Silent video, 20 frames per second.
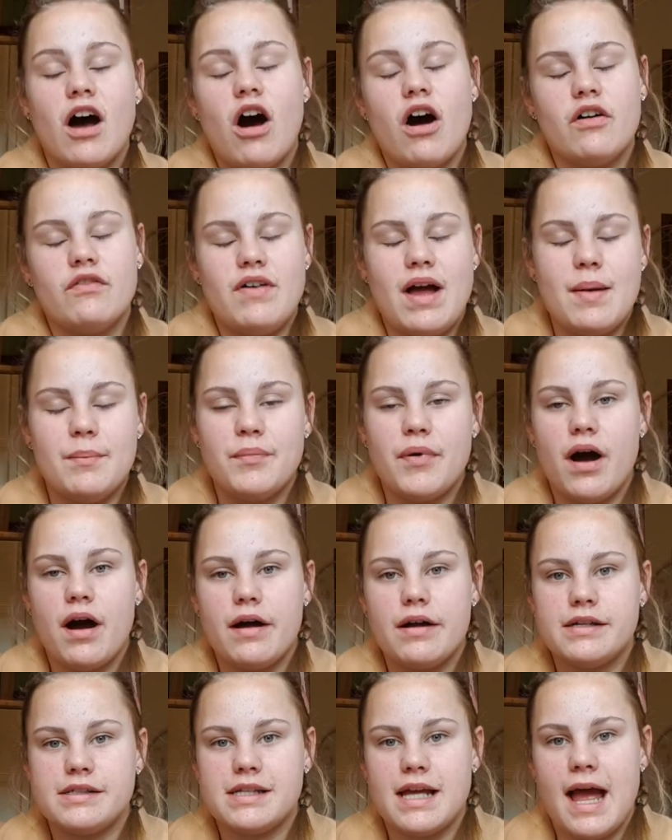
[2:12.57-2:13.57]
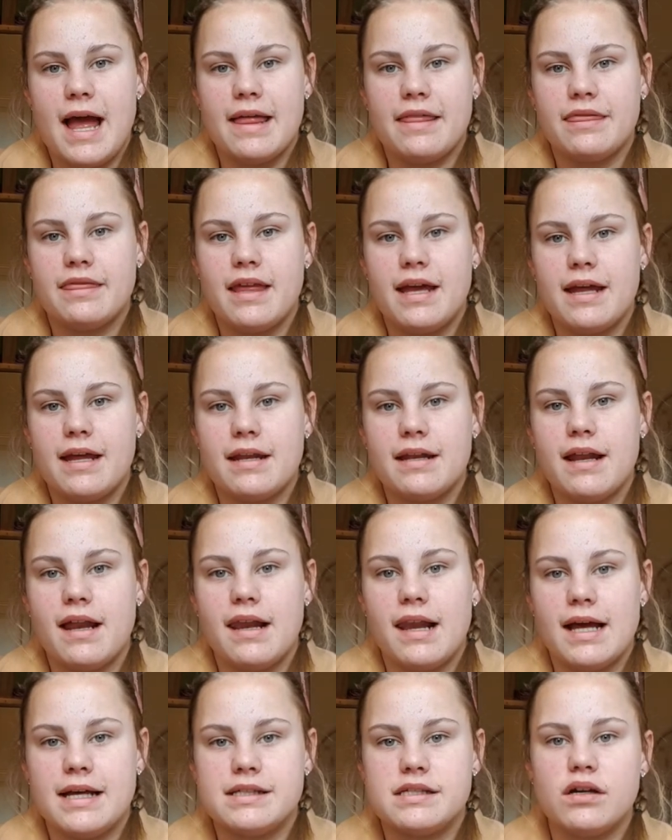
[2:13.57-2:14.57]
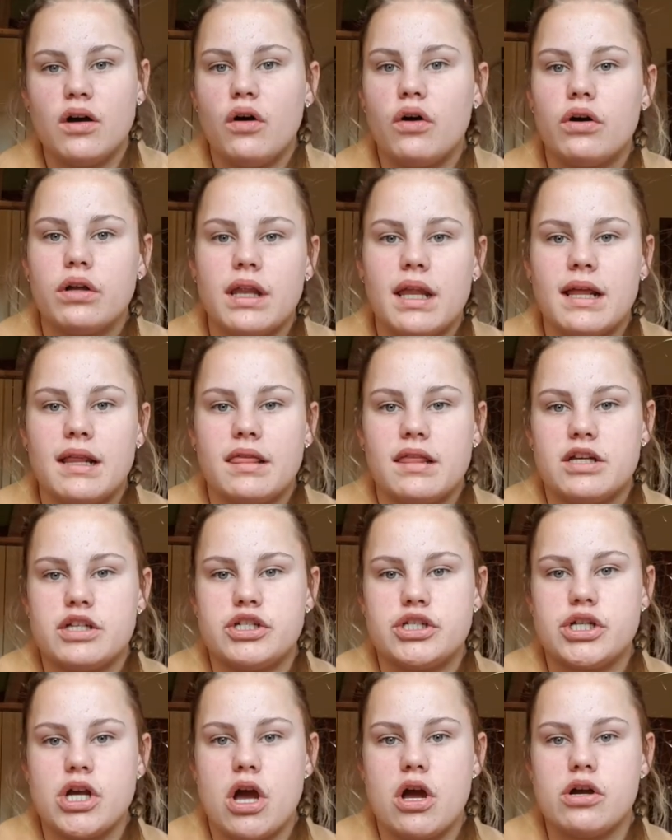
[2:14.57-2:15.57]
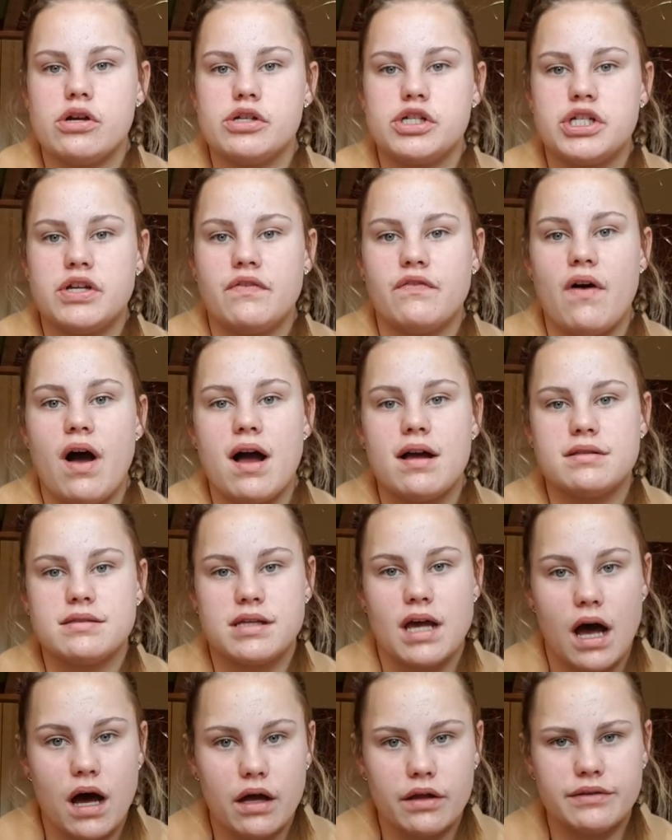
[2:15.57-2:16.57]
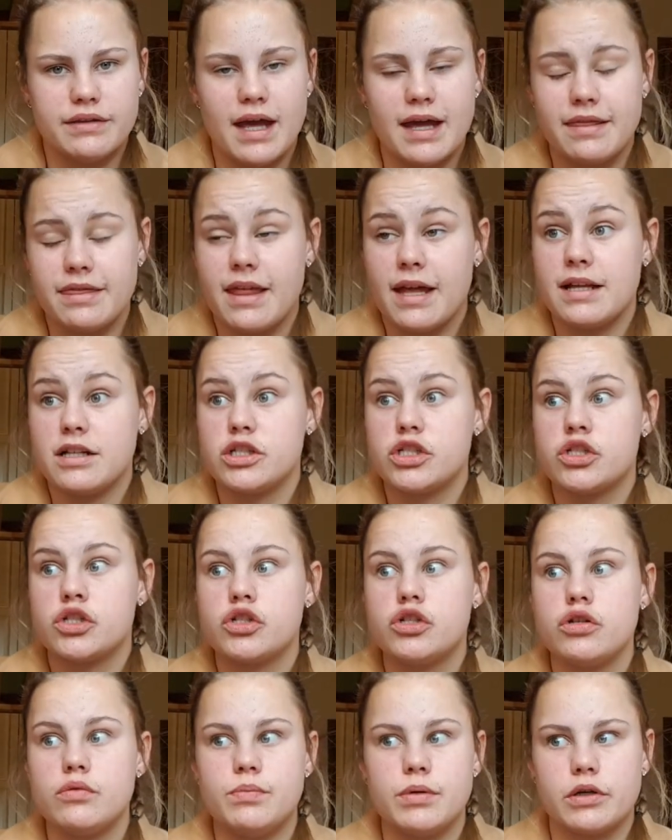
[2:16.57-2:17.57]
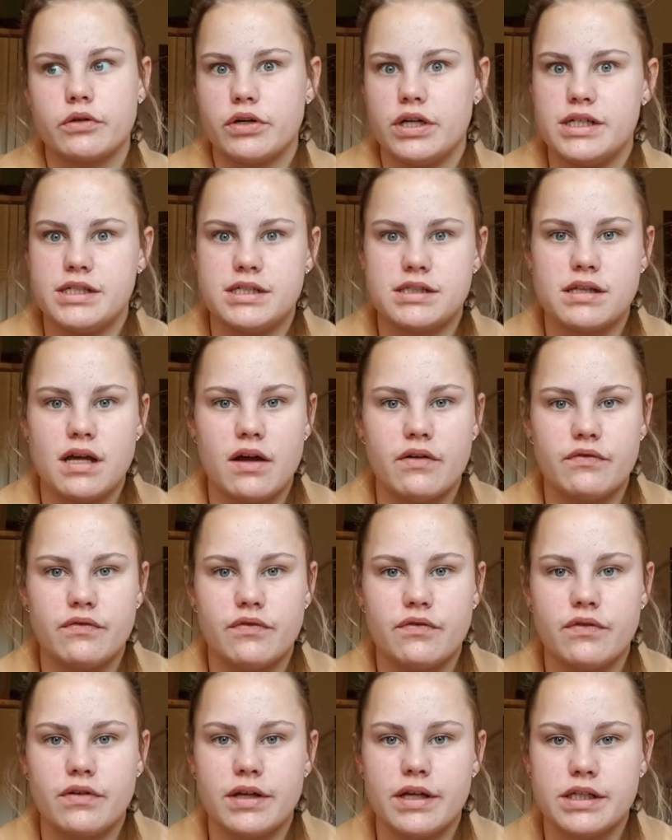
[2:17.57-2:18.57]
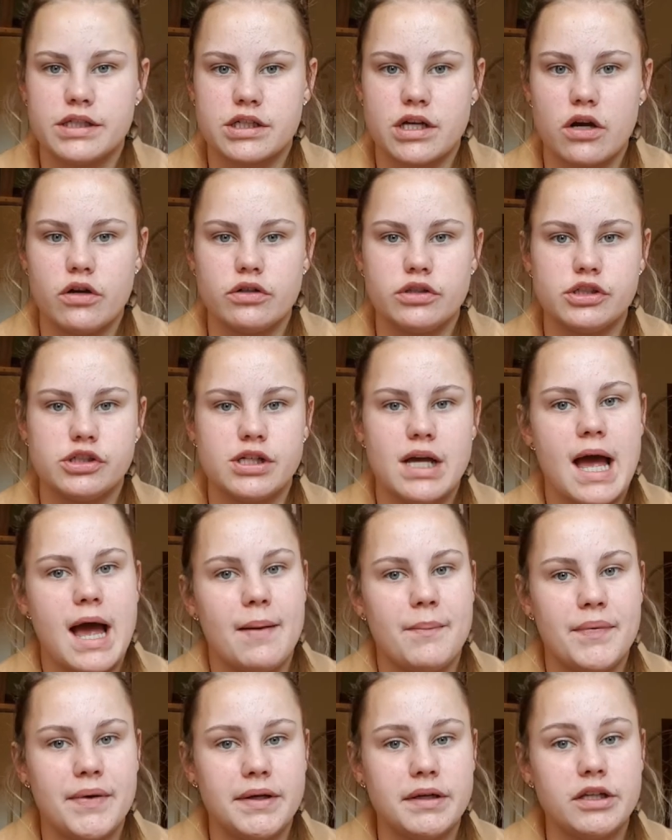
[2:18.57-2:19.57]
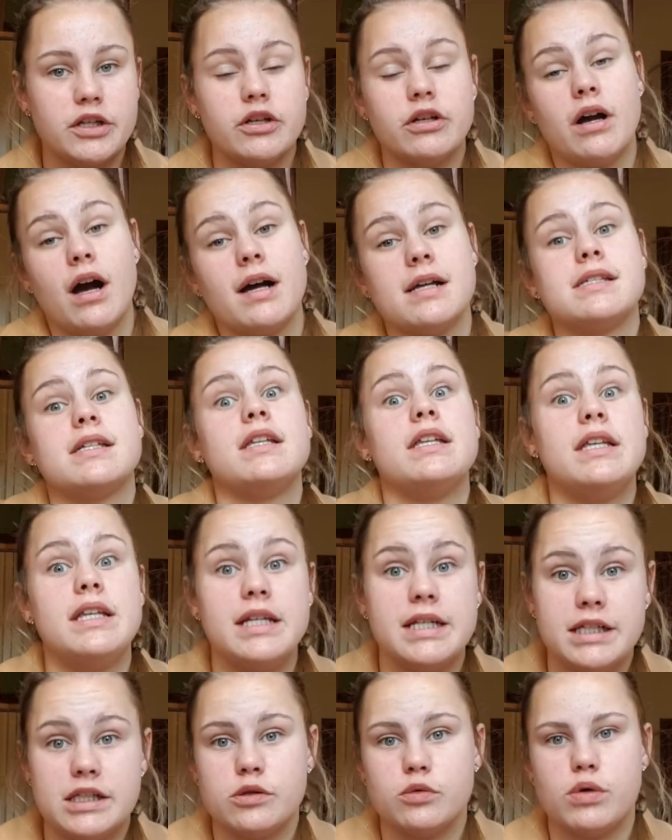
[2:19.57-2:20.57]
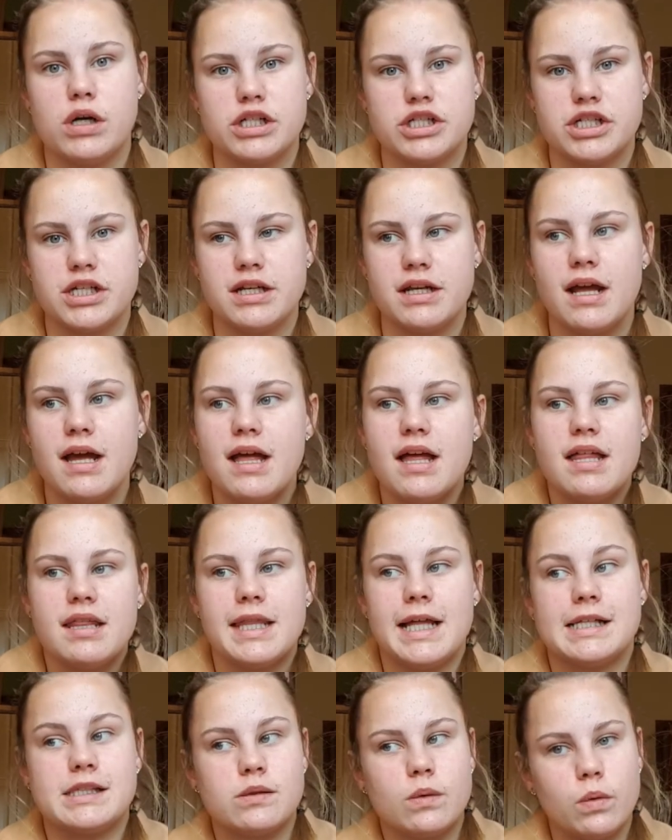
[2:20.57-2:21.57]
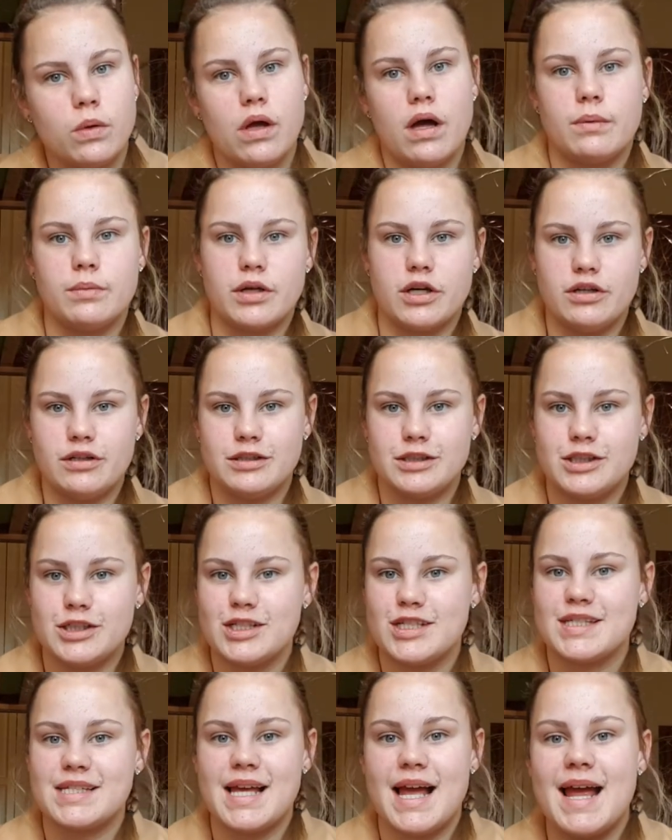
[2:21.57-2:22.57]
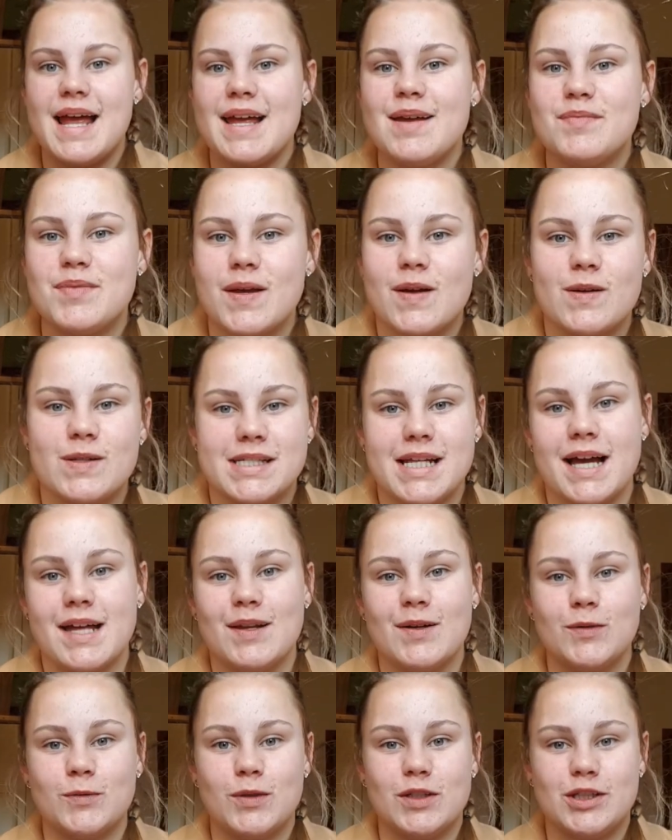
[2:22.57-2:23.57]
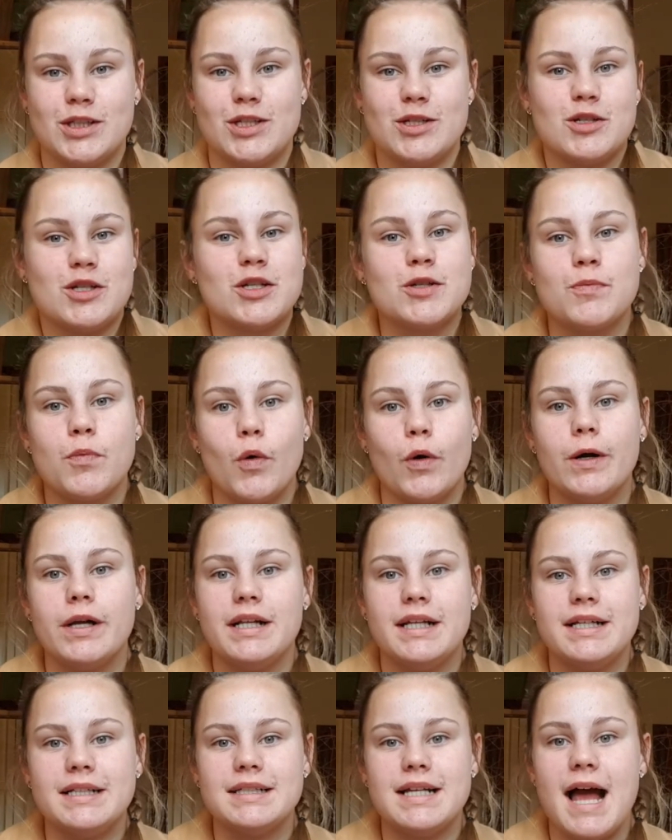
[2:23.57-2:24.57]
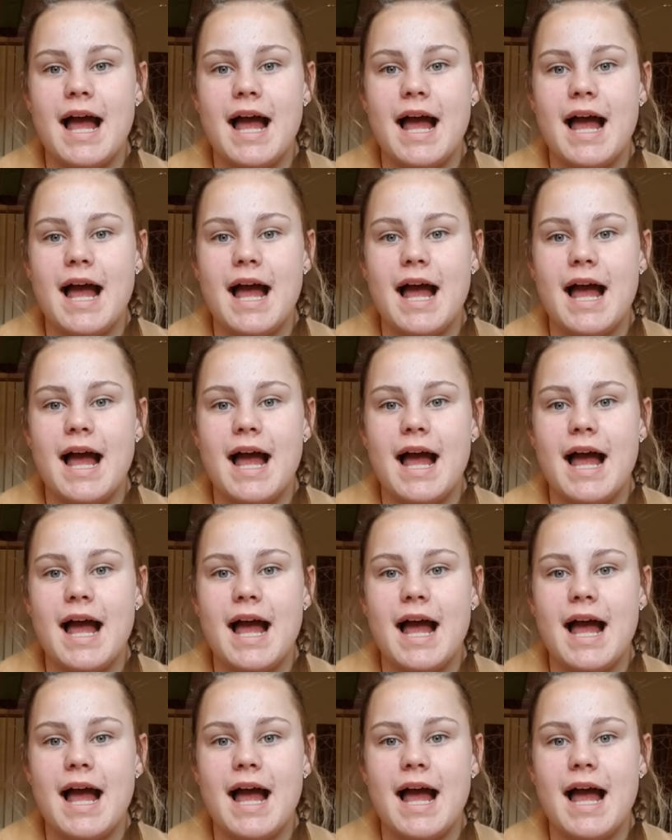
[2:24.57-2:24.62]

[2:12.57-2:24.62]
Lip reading: Are vampires. And then later on in the show she finds out, and then super crazy stuff is going to happen. You guys need to watch it. That's all I'm going to say because I don't want to spoil it.